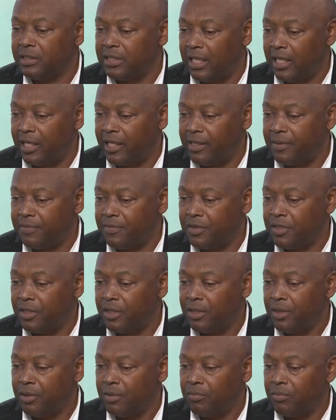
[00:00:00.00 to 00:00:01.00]
our
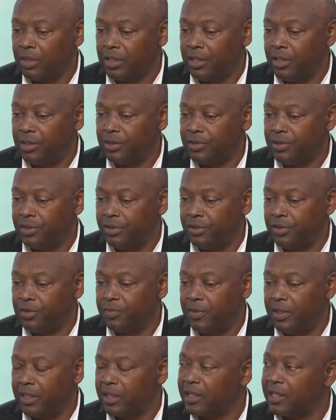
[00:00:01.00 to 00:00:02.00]
times because
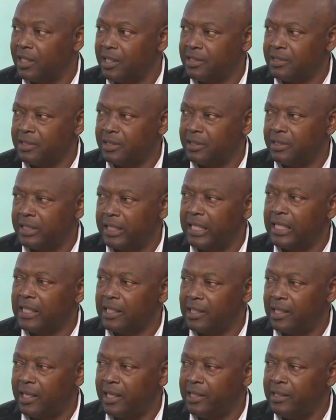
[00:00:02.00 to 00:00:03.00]
there's been a constant
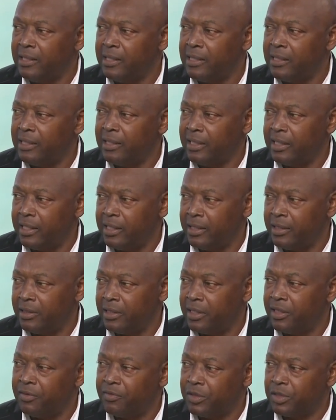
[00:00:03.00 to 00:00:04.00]
decline
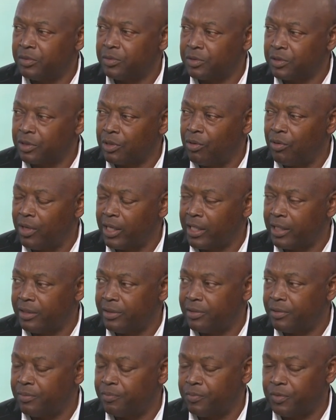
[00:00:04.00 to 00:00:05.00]
in individuals going
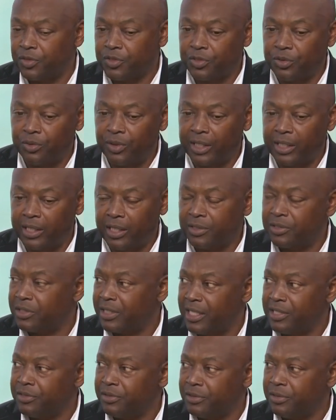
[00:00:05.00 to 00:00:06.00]
and pursuing
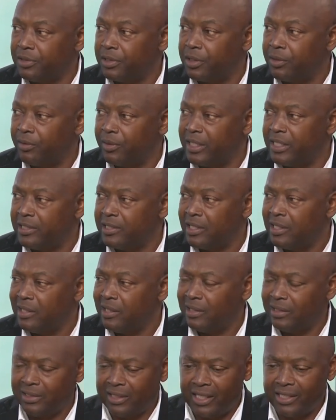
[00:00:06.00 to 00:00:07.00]
educational degrees.
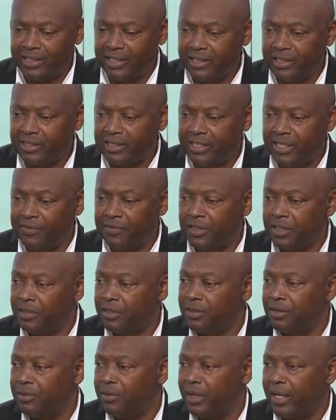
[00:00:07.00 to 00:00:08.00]

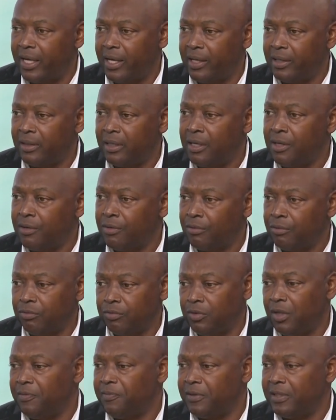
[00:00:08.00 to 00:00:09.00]
1970, you had
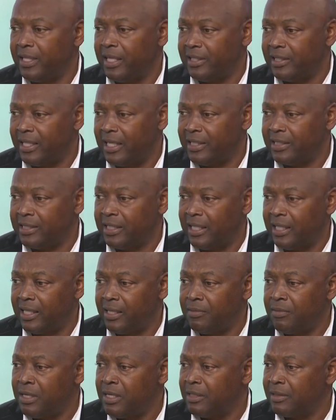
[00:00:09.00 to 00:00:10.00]
roughly at that
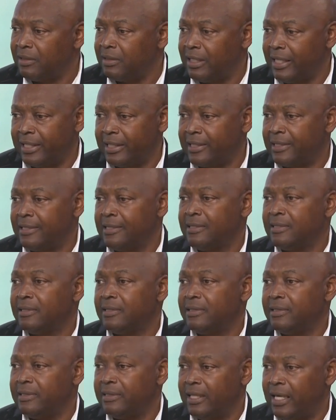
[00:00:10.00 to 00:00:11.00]
time like
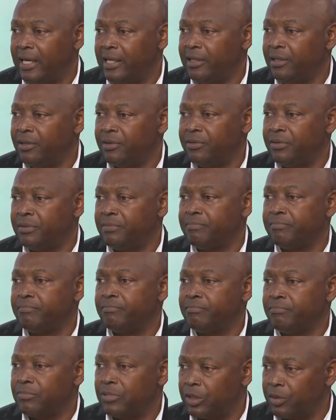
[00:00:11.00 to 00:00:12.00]
900
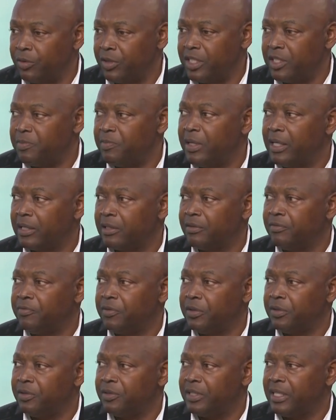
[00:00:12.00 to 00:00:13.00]
degrees being
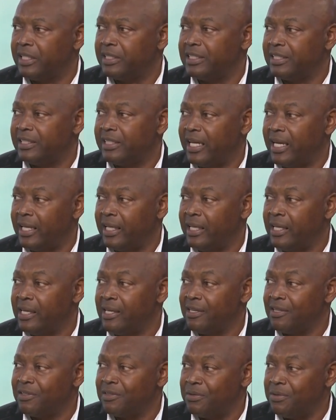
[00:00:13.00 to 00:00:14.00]
conferred, and today
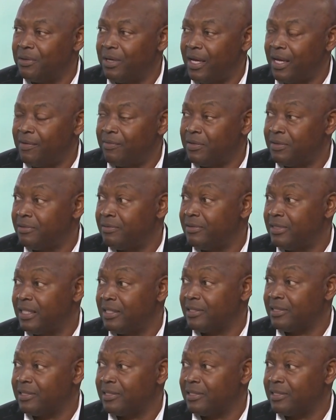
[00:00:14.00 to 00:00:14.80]
you have in